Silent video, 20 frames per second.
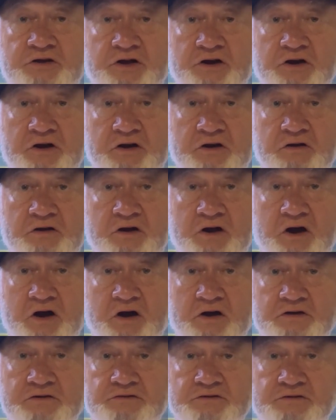Their
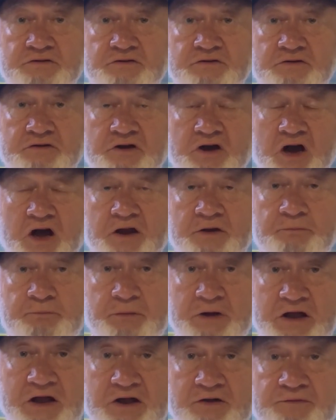cut
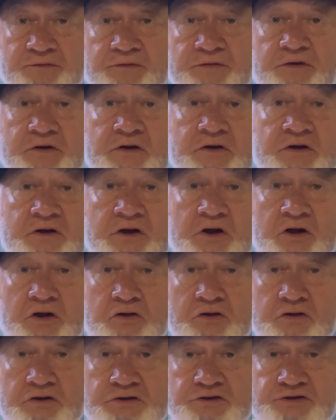beef
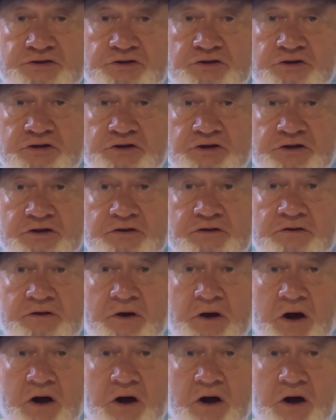looks good,